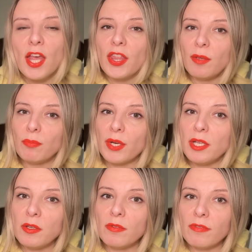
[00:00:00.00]
they bring
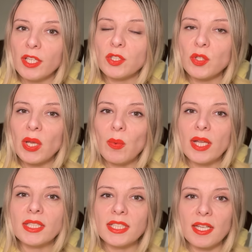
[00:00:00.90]
you a victory
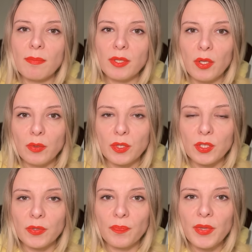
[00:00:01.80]
one step closer.